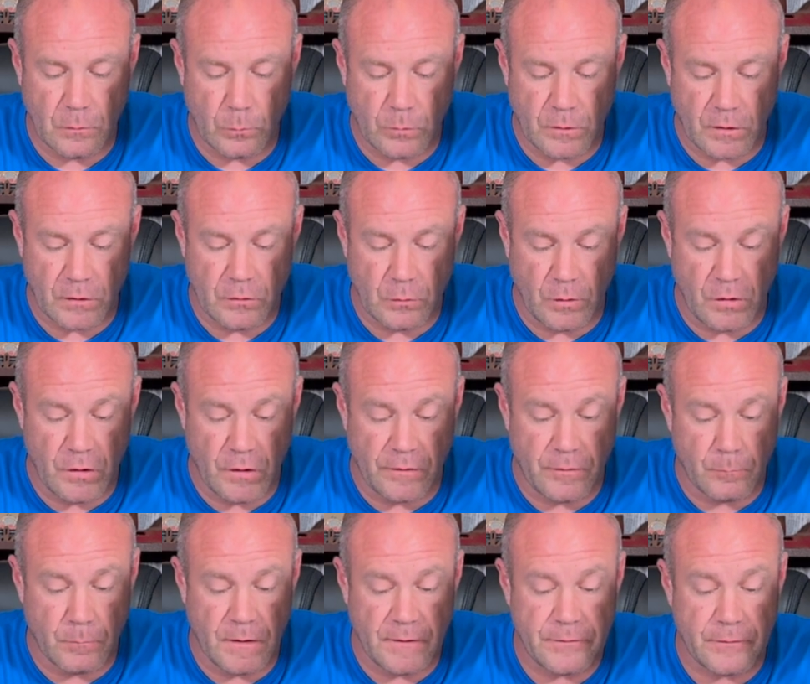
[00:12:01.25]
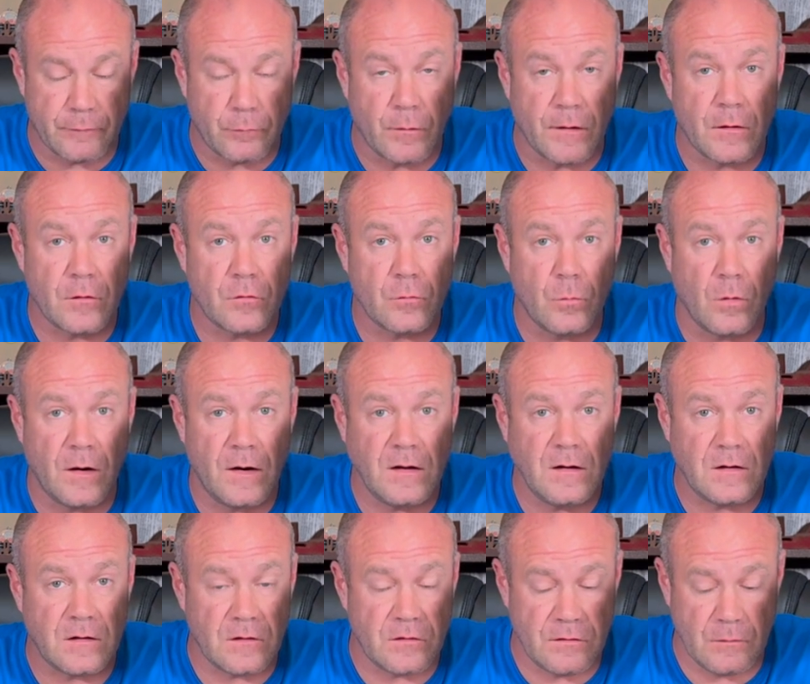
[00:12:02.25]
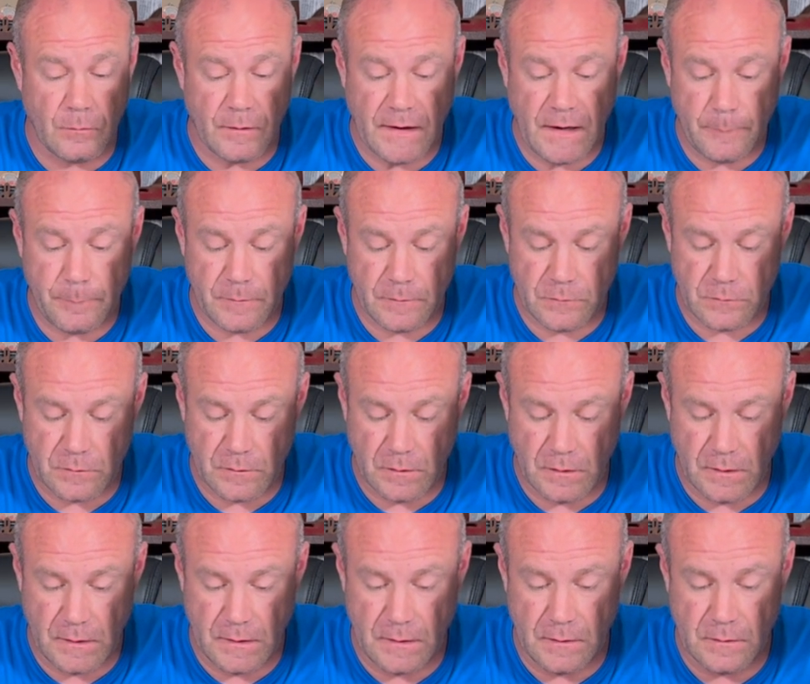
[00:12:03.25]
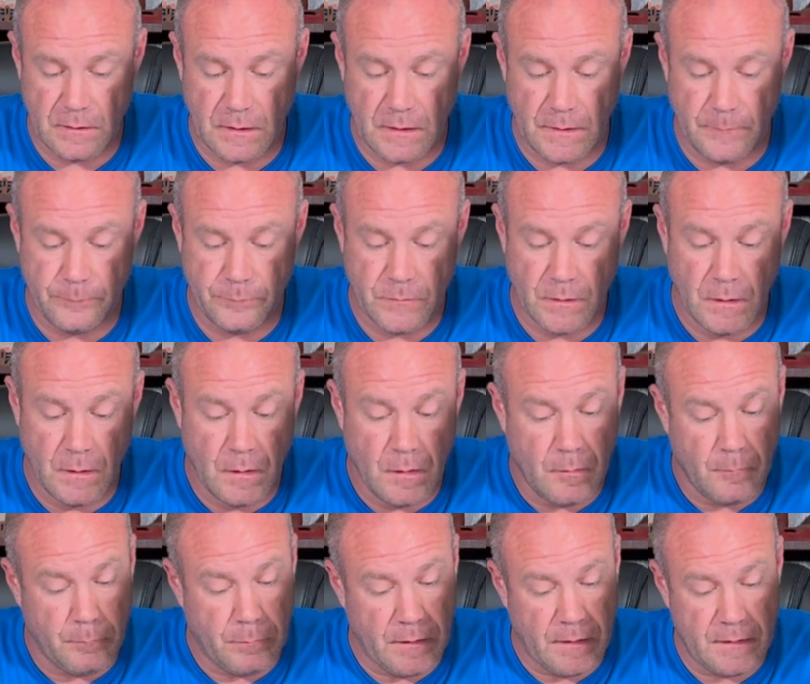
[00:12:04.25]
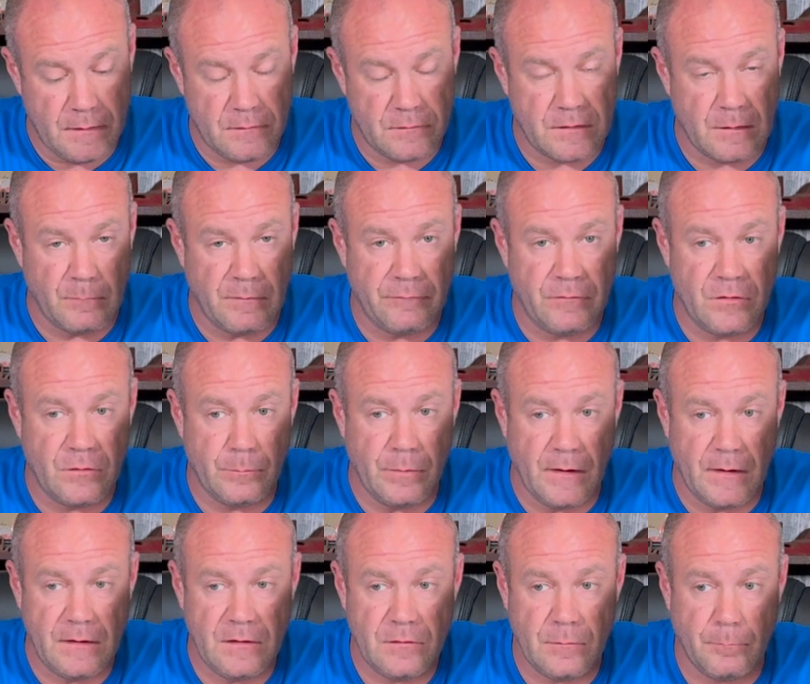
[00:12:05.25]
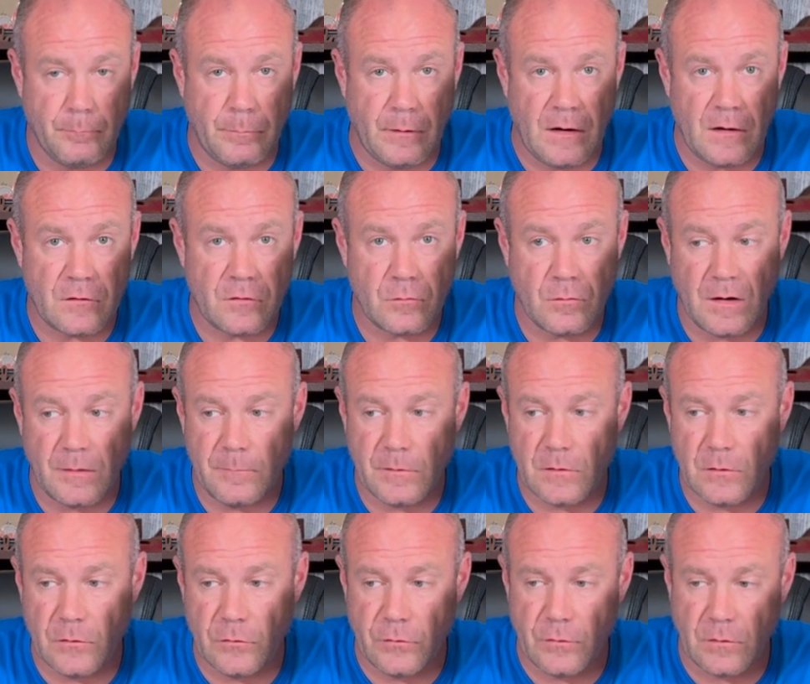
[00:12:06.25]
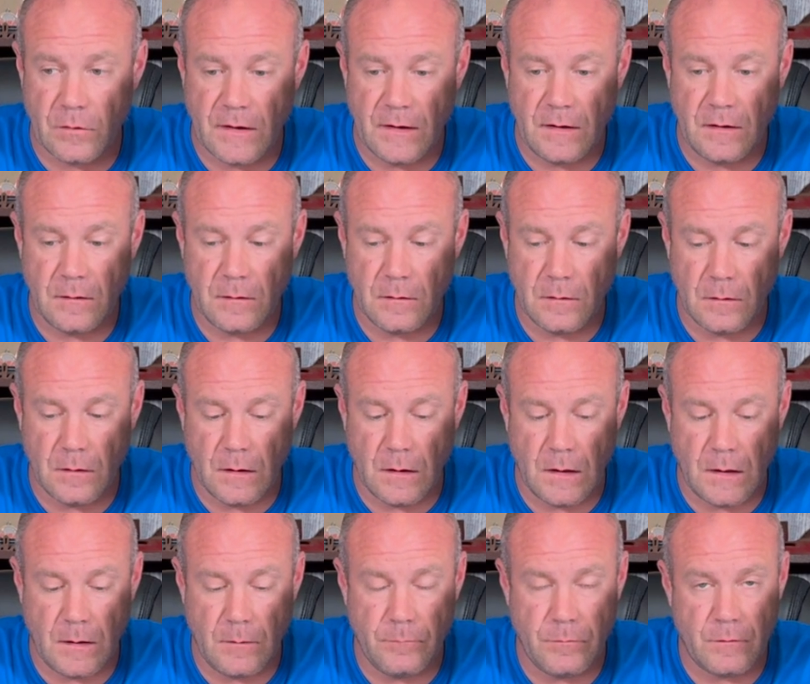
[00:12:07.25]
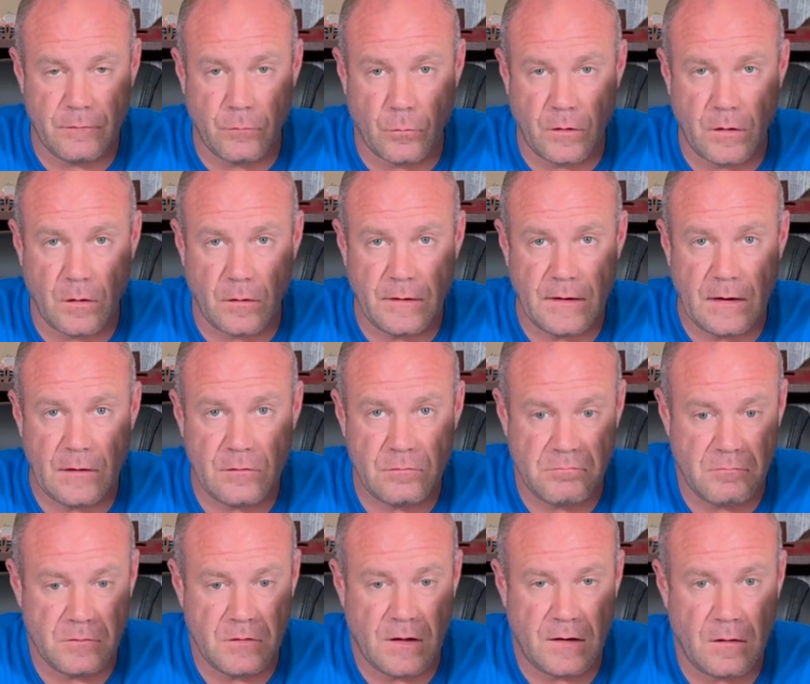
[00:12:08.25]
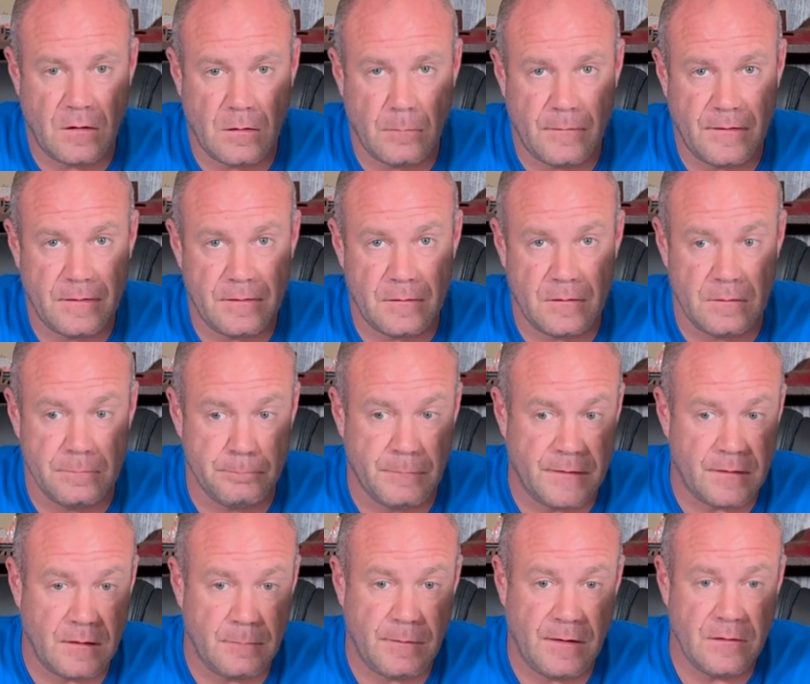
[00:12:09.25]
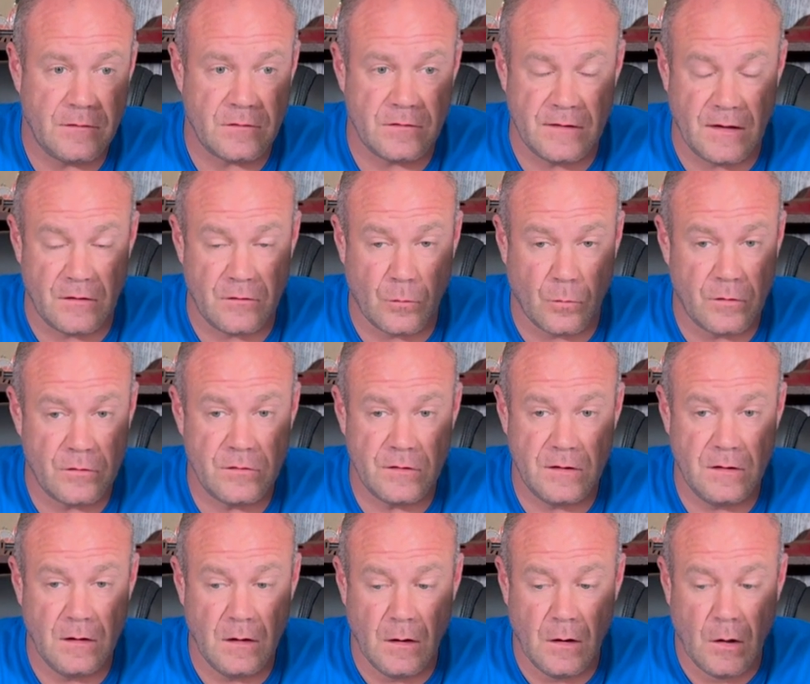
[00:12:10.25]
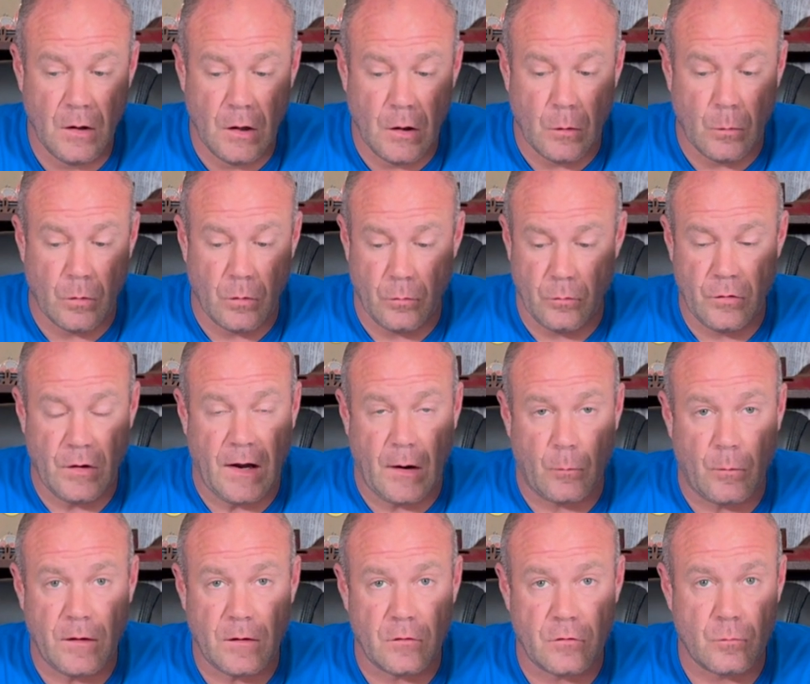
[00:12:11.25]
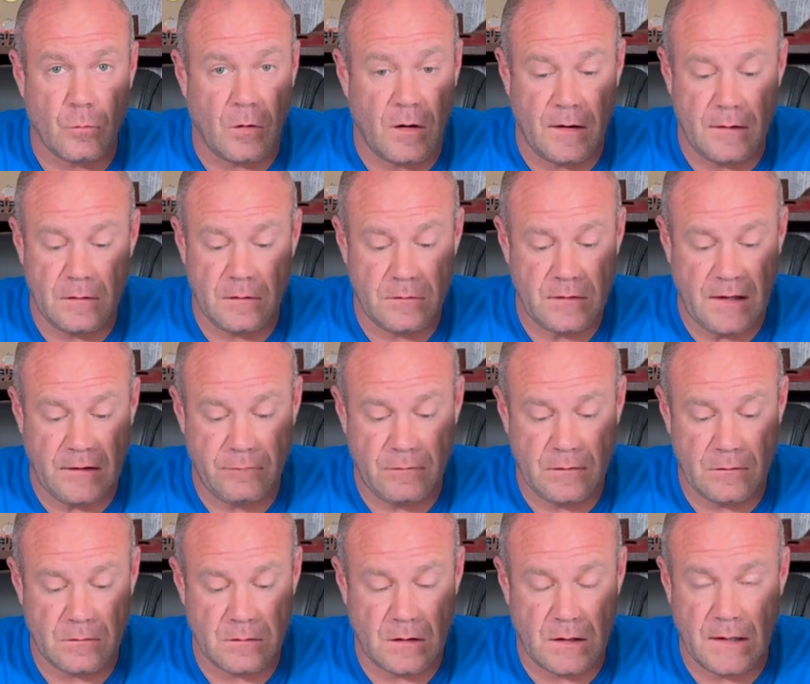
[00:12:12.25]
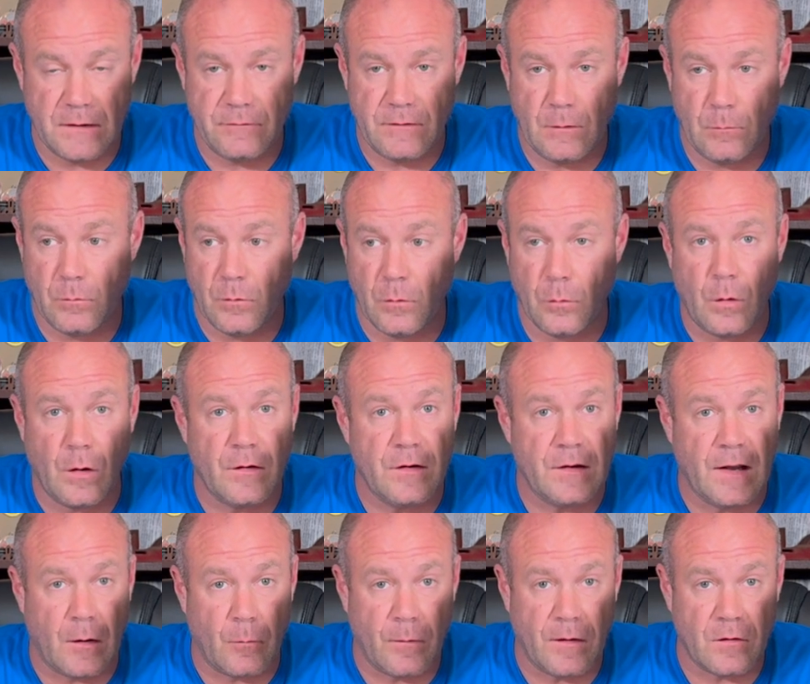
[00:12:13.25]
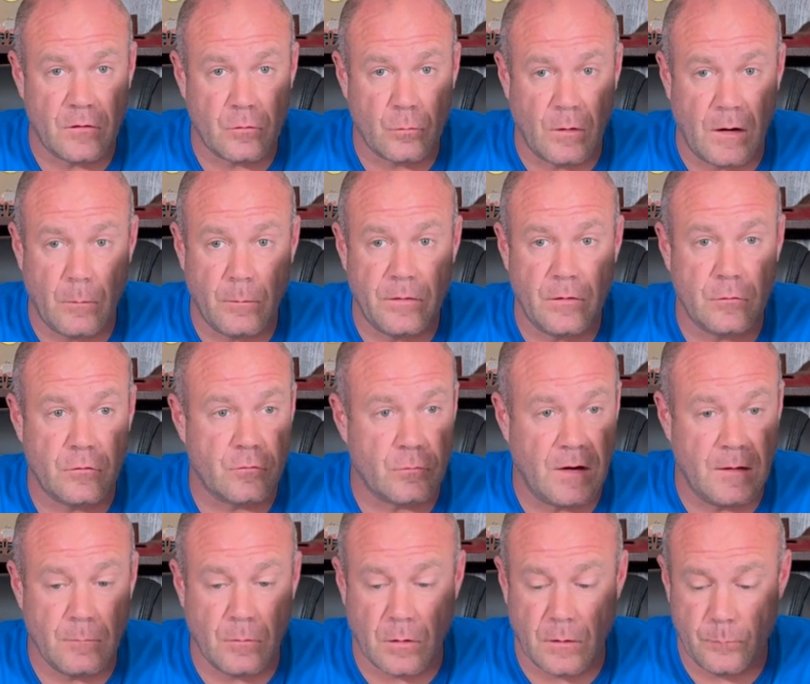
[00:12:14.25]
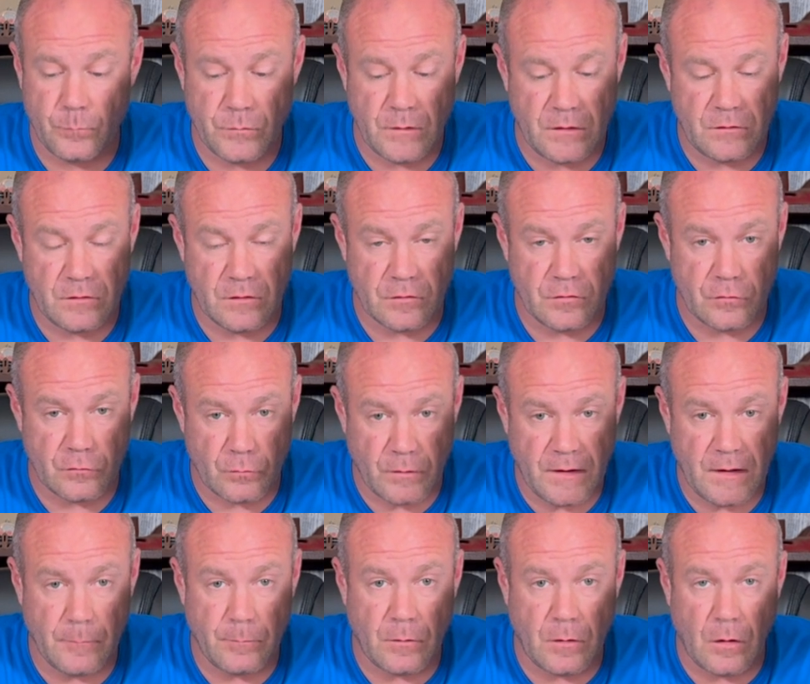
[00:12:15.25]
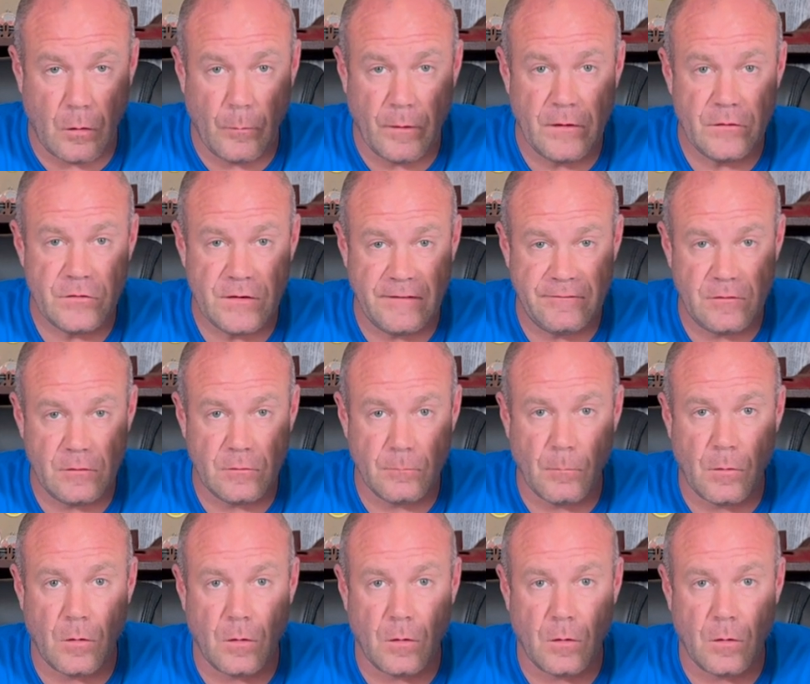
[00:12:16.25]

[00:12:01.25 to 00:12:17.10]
of regular squatting to see what happens. And but some of his buddies box squat because they're getting the 40-yard dash done on a monthly basis. Now, Dorsey will not regular squat to save his life. He will not regular squat with a straight bar. It's just straight up, always safety bar, box squat.